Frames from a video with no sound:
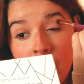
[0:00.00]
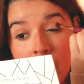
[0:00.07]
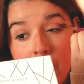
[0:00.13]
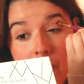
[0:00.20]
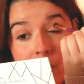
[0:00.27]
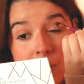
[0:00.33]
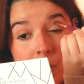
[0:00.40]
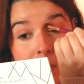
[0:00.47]

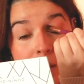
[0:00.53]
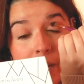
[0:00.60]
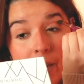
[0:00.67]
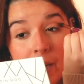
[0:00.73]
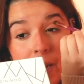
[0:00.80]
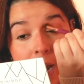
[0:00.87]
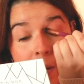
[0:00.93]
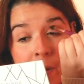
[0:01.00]
Now, depending
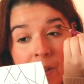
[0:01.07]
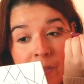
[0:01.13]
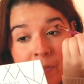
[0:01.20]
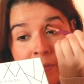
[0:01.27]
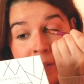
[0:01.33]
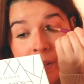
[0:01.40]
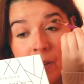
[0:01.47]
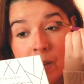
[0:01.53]
on how I
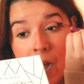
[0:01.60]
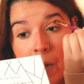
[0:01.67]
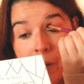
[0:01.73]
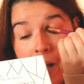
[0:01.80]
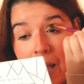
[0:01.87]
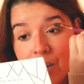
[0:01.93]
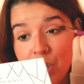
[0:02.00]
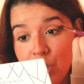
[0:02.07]
feel, I'll
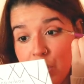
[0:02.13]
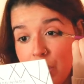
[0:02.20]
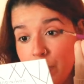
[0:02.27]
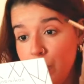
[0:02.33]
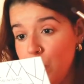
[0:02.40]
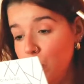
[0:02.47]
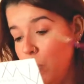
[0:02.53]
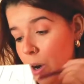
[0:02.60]
add a
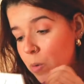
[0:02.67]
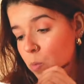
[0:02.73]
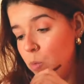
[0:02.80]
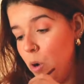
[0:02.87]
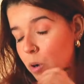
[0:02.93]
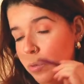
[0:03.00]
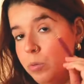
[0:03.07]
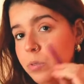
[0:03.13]
shimmer or I
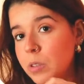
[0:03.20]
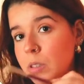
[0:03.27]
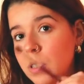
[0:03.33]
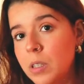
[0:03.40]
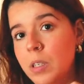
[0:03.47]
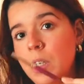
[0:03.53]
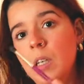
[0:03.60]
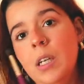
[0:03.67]
won't.
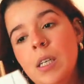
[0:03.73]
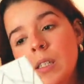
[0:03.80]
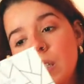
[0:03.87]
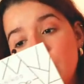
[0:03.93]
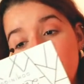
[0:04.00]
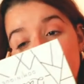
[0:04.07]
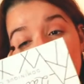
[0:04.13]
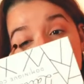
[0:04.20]

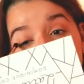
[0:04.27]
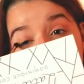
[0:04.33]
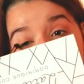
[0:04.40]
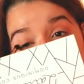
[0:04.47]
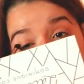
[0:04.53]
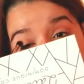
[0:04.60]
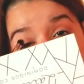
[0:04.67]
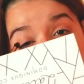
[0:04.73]
Today I
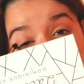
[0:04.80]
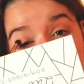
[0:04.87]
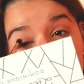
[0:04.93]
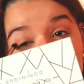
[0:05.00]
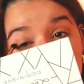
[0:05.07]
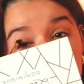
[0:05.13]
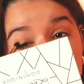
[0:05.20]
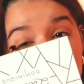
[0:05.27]
probably
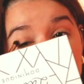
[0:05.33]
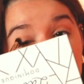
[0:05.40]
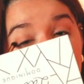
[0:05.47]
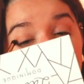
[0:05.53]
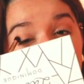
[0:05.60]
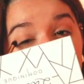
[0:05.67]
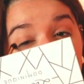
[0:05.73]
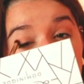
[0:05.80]
will,
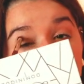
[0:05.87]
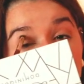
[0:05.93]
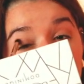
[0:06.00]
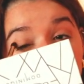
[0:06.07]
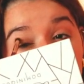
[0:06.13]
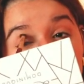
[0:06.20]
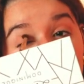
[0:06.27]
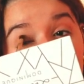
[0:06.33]
because, you know,
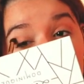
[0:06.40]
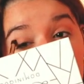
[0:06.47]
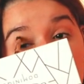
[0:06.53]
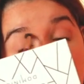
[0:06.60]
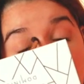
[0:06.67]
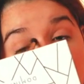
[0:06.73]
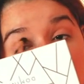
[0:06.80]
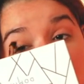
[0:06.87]
why not?